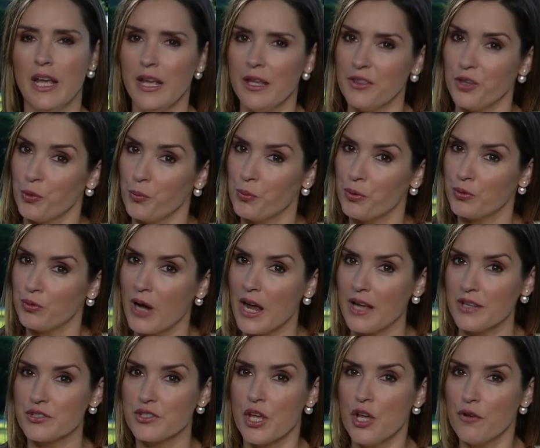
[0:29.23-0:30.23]
They'll
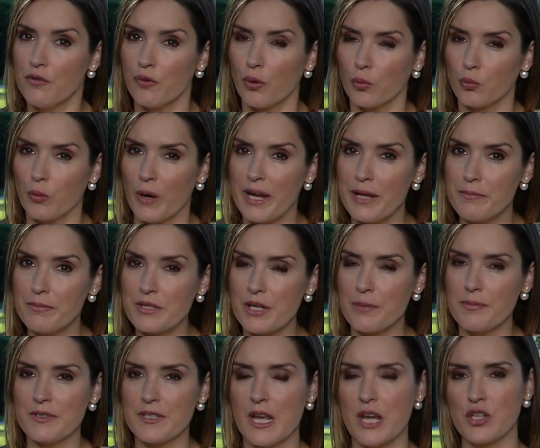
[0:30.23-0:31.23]
press for ramped
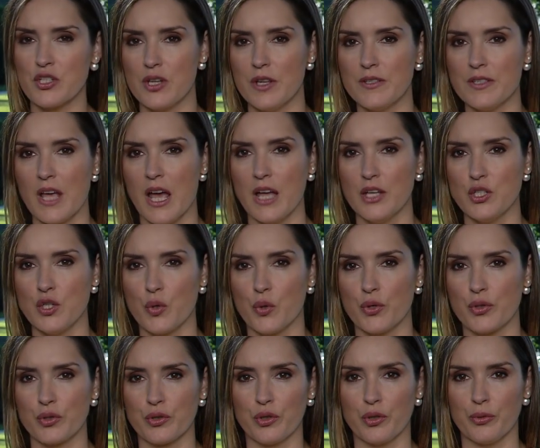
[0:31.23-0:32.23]
up sanctions on
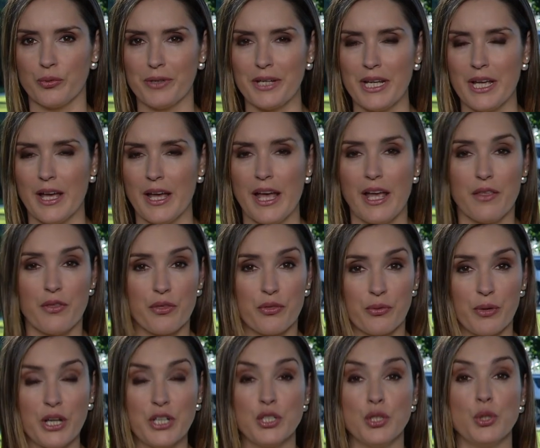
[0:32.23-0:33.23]
North Korea and
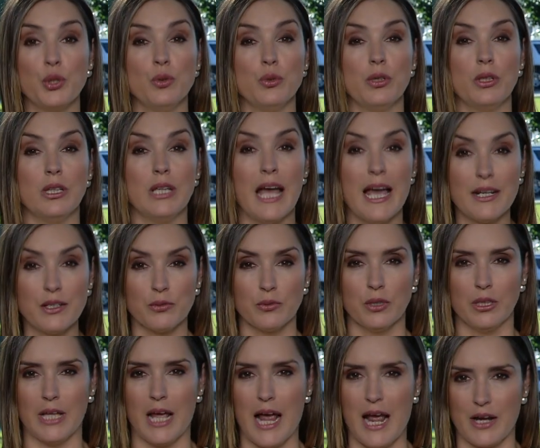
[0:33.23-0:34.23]
threaten
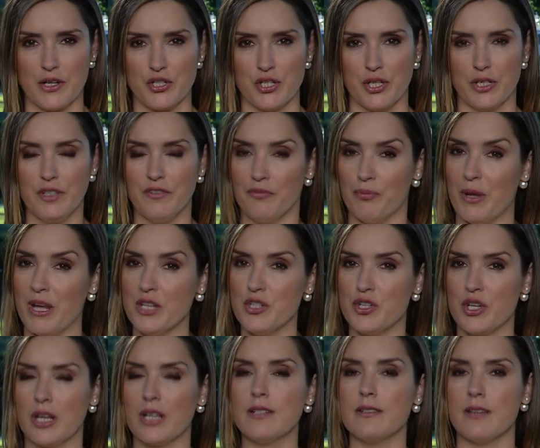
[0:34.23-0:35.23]
unilateral action if
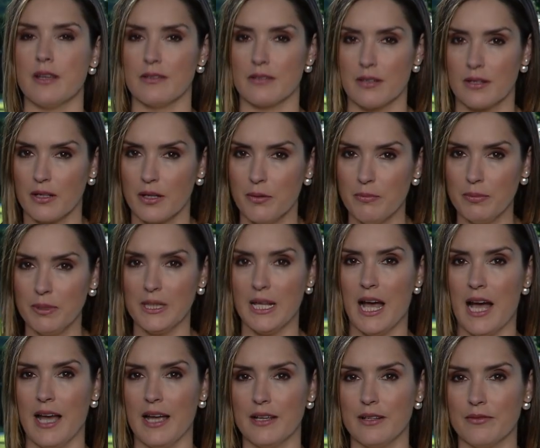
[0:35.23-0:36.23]
Beijing doesn't
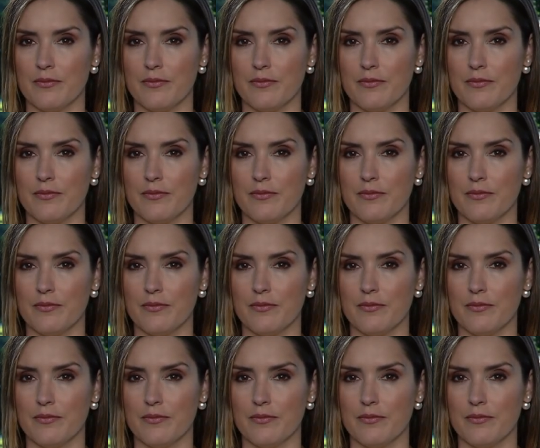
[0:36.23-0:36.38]
comply.